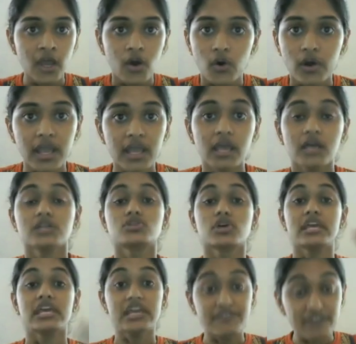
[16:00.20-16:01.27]
Okay, so
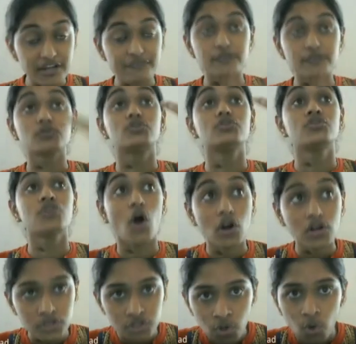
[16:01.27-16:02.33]
even if you do
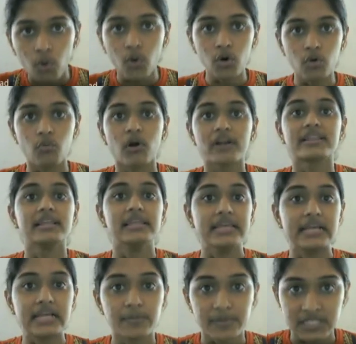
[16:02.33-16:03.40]
not know what the
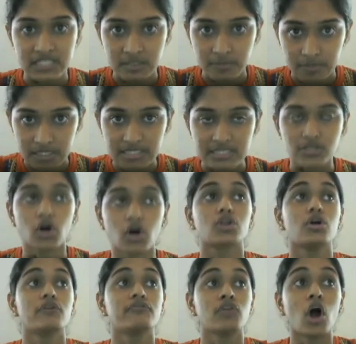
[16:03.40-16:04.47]
legal principle is, or you
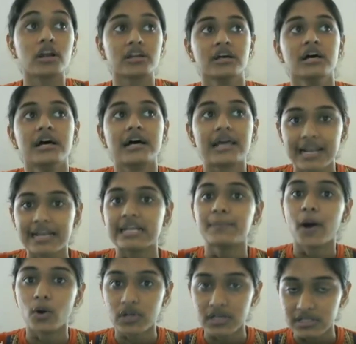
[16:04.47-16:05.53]
have not read
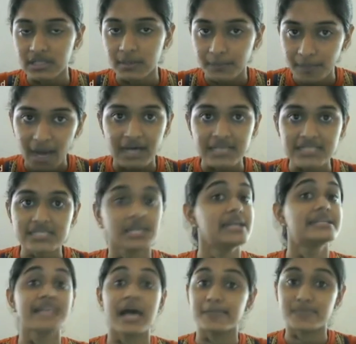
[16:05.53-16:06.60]
about it in the past, it
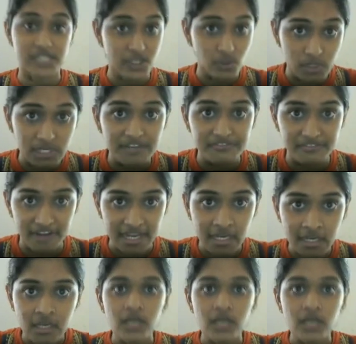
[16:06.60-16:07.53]
is absolutely fine.